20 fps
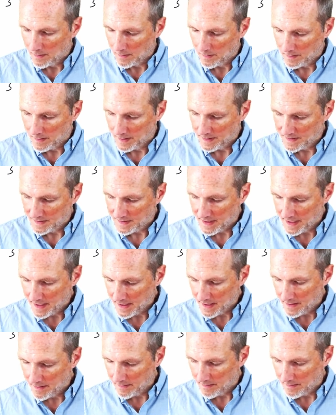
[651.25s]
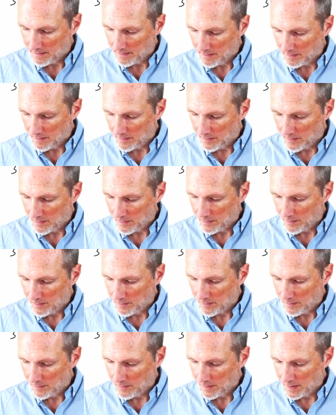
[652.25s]
let's say,
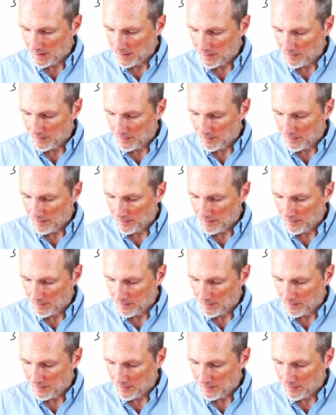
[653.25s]
you know,